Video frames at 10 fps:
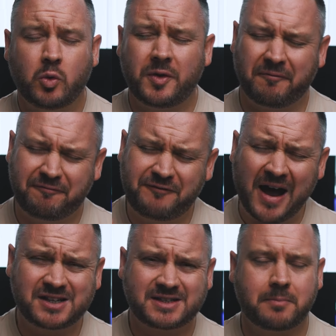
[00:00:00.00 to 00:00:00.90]
with a
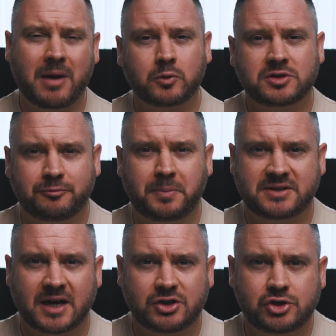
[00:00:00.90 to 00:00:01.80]
vast amount of
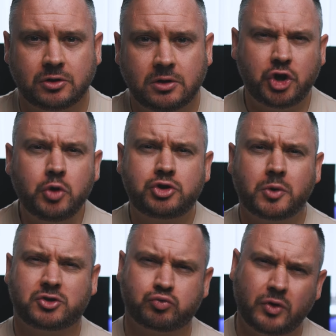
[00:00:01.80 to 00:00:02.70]
potential due to
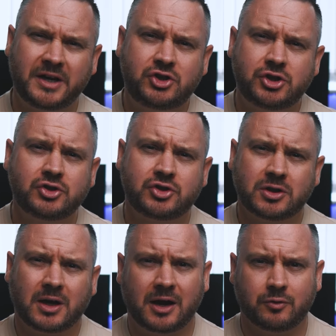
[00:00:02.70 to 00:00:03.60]
its riches
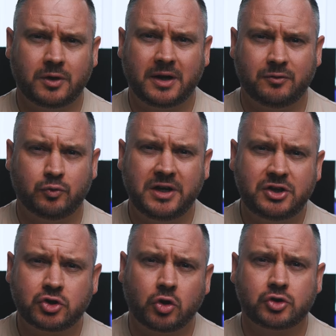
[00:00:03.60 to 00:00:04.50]
and in
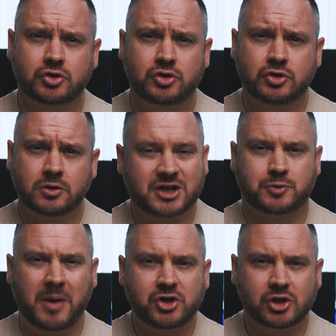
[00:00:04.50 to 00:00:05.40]
resources,
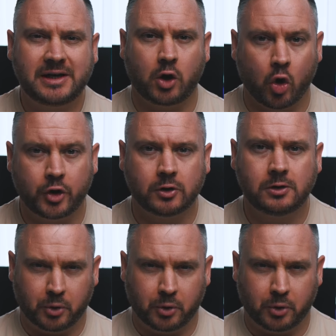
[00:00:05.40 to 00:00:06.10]
especially oil.